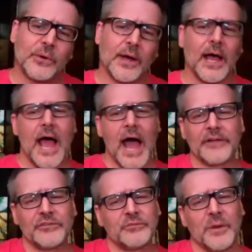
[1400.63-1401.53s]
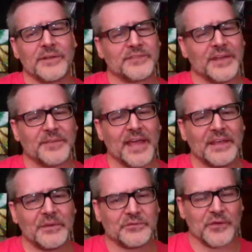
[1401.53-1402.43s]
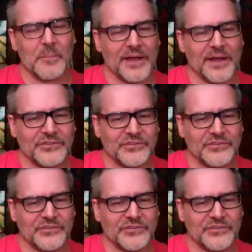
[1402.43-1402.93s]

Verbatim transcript: Uh, I just want to say thank you so much,